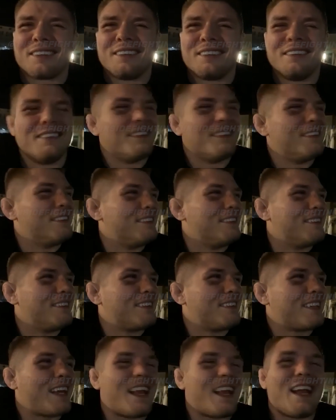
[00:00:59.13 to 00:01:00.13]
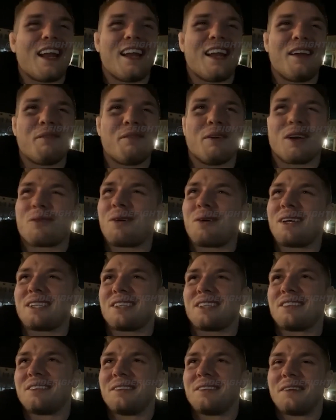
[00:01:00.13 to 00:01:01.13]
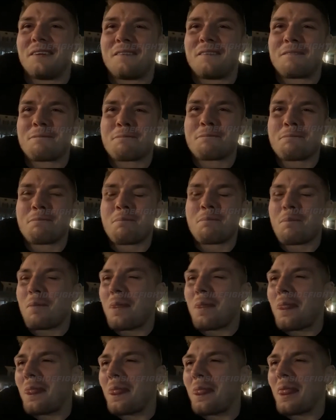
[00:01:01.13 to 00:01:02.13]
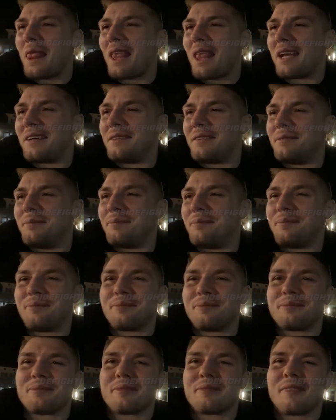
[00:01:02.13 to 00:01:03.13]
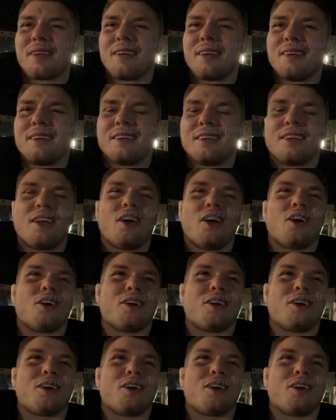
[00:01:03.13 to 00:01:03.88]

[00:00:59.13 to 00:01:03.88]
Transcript: Hundred percent. All right. so, so Jon Anik is safe. Thank God. We we don't want a UFC uh,